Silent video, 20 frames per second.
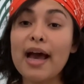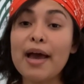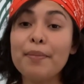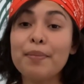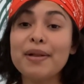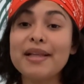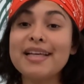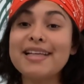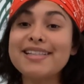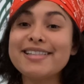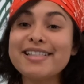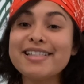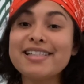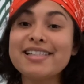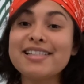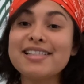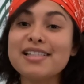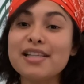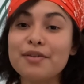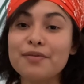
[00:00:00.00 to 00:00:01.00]
I
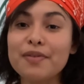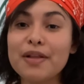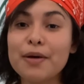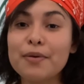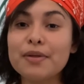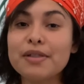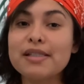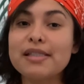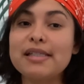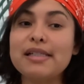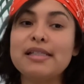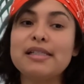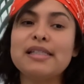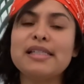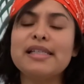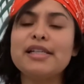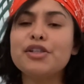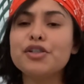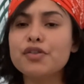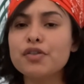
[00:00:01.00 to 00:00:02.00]
planted sunflower
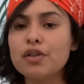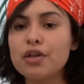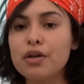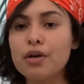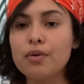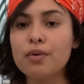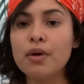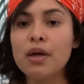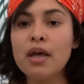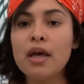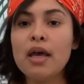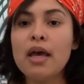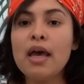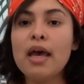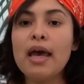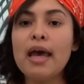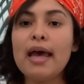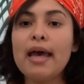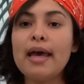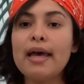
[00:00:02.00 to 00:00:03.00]
seeds years ago,
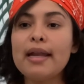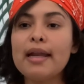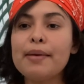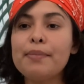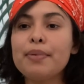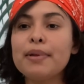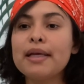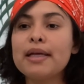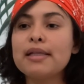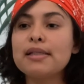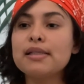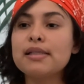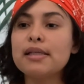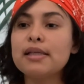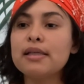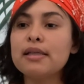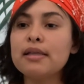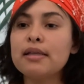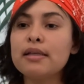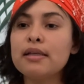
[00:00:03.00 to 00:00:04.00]
and I
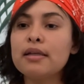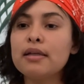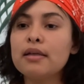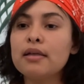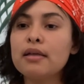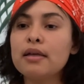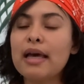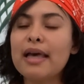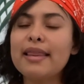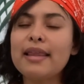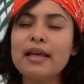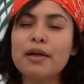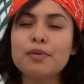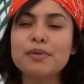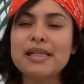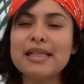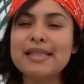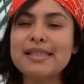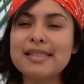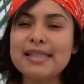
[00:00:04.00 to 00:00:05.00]
planted, I think it
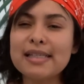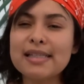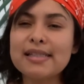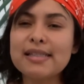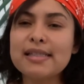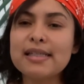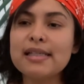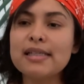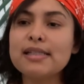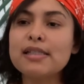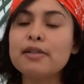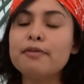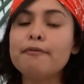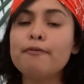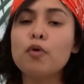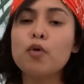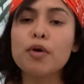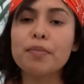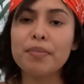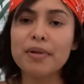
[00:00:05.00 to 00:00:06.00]
was like 6 seeds
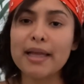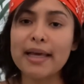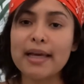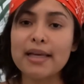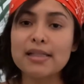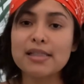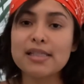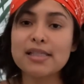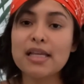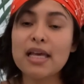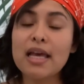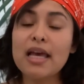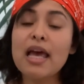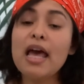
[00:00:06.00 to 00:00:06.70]
and 4 plants.